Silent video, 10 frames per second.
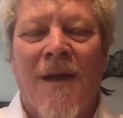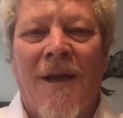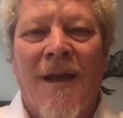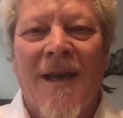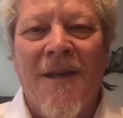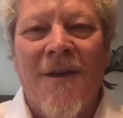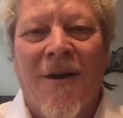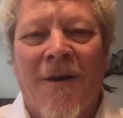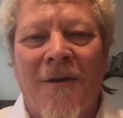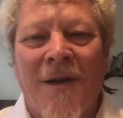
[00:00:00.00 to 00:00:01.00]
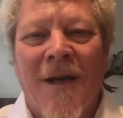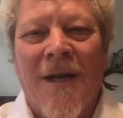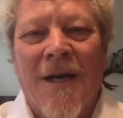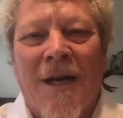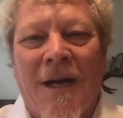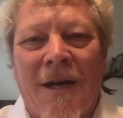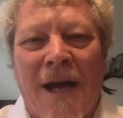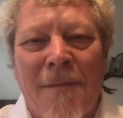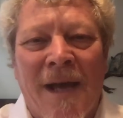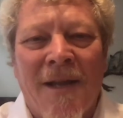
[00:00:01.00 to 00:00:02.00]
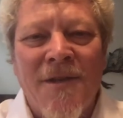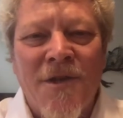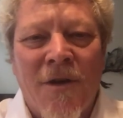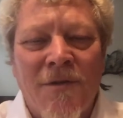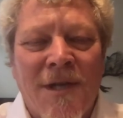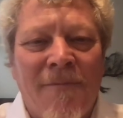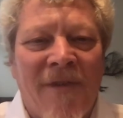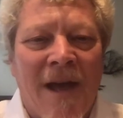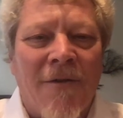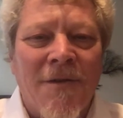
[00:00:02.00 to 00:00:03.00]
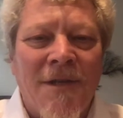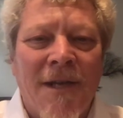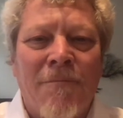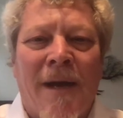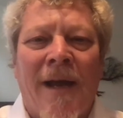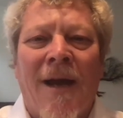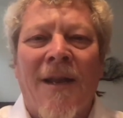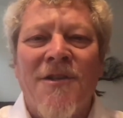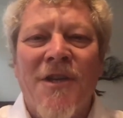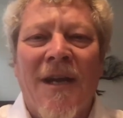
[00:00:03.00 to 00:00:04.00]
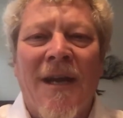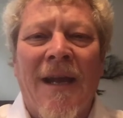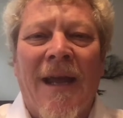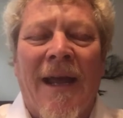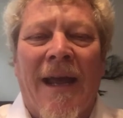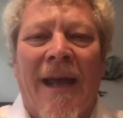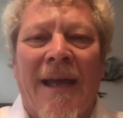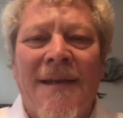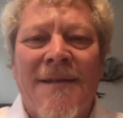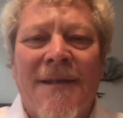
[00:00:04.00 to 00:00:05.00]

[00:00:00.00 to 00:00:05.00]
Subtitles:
Hey, y'all. I'm Alan Jones. I'm faculty in biology. And